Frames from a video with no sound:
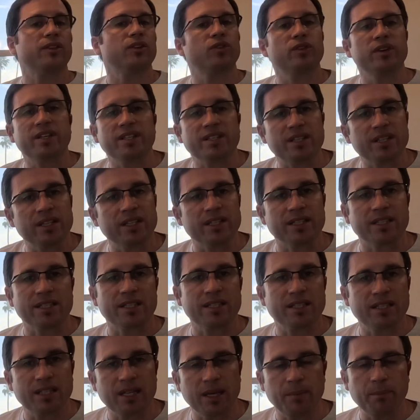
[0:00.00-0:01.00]
And the reason
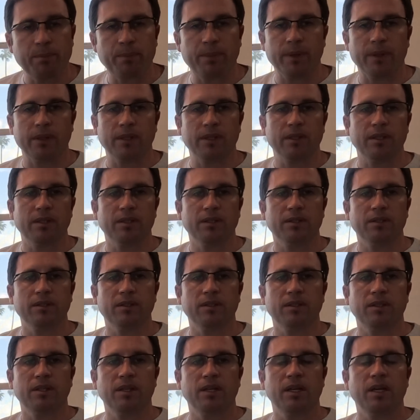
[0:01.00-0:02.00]
is
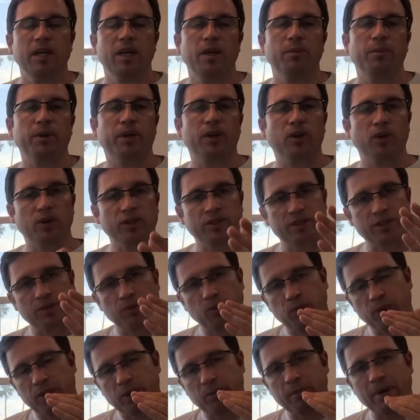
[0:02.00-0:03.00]
simple,
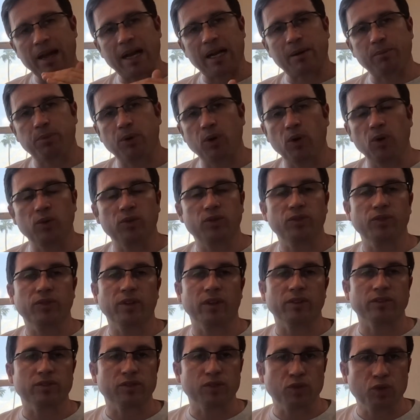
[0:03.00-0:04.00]
because with the Mac Pro
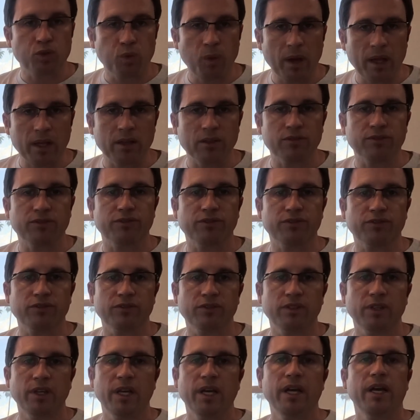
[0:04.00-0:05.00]
two thousand
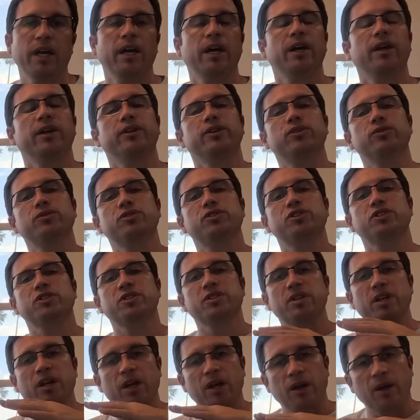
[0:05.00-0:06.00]
twelve you
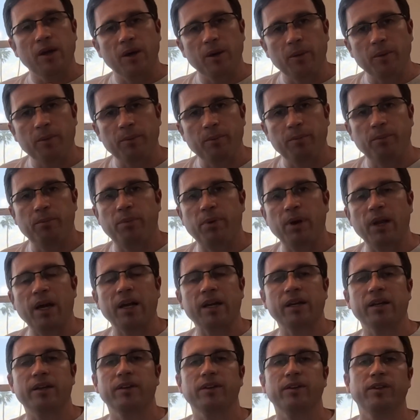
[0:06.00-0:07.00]
just
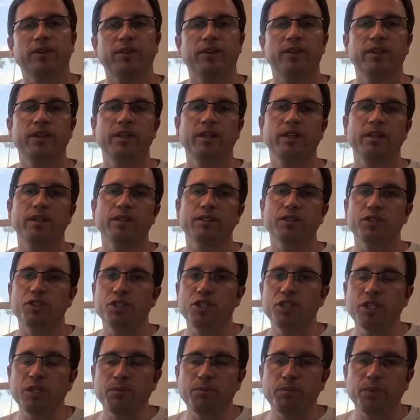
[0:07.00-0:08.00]
plug the
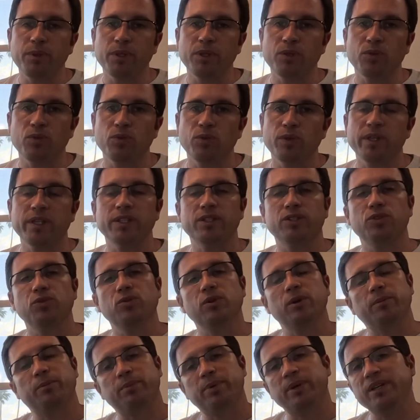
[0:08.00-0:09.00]
G P U
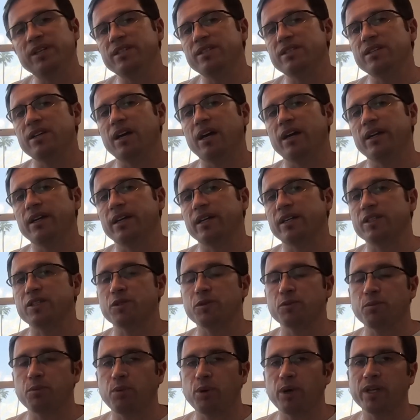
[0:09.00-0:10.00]
into a P C I
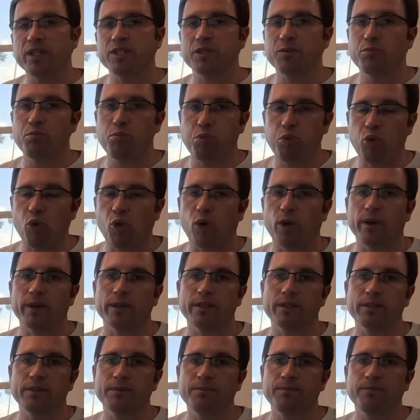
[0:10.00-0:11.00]
Express
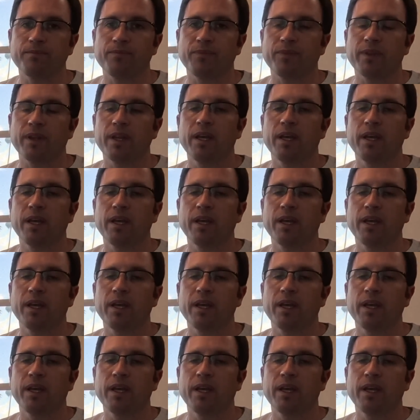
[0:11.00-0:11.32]
port.